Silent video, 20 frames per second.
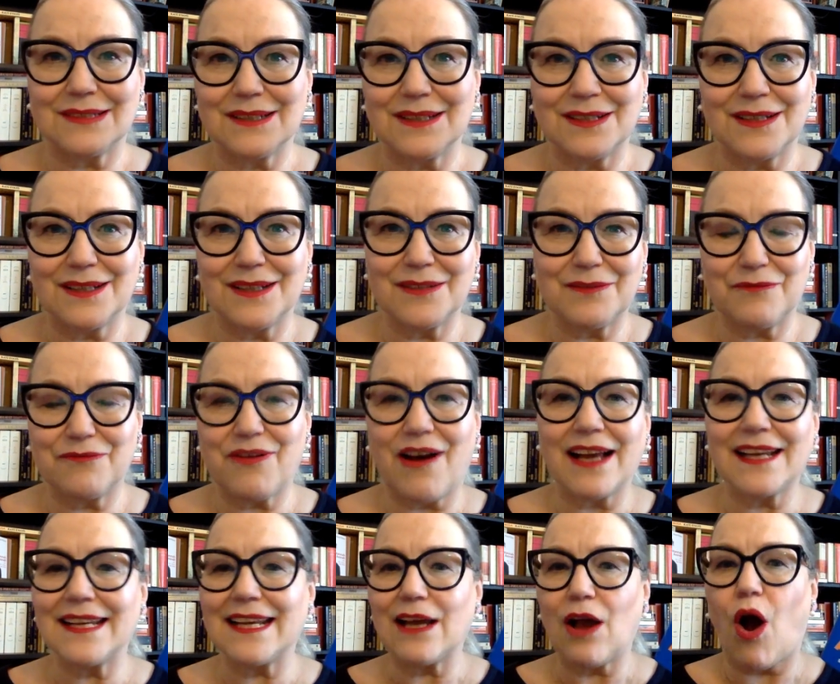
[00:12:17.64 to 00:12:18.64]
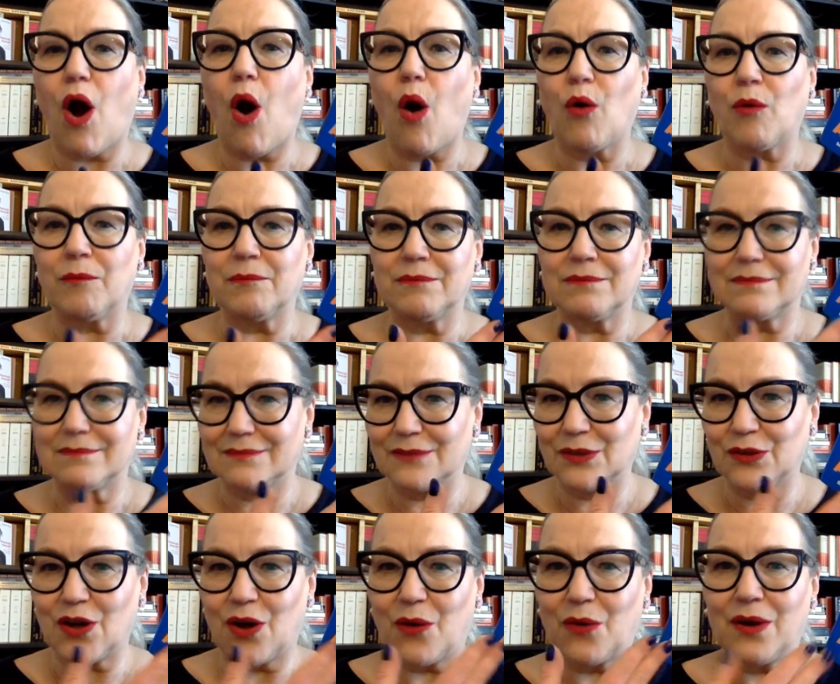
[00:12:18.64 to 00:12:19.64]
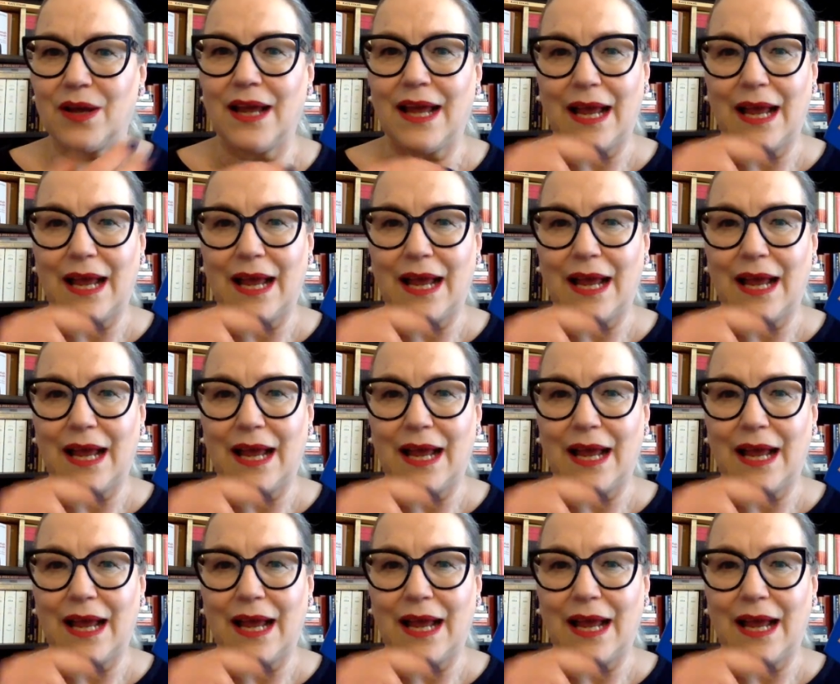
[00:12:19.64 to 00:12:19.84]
uh, finding a home, you know,